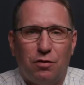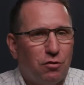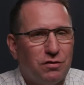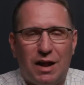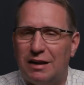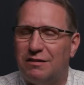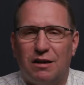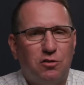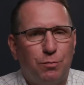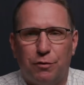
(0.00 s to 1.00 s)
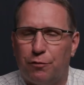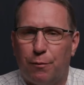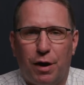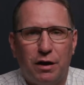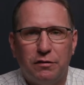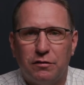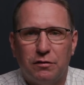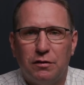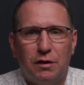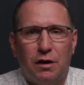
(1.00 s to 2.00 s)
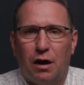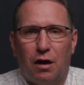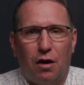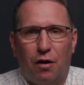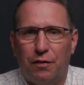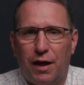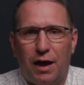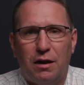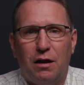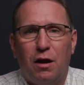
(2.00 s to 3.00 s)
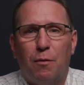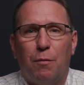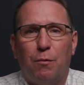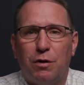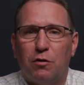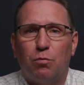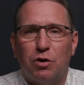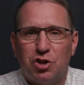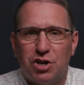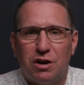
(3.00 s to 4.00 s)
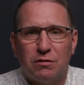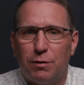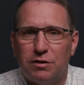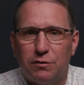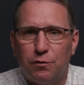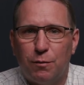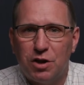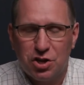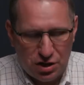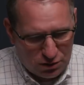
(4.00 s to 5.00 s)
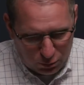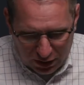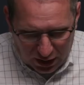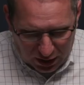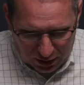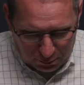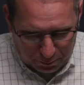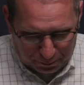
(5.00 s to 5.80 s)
There's not judgment from us uh, on that, but we just want to share as much information as we can.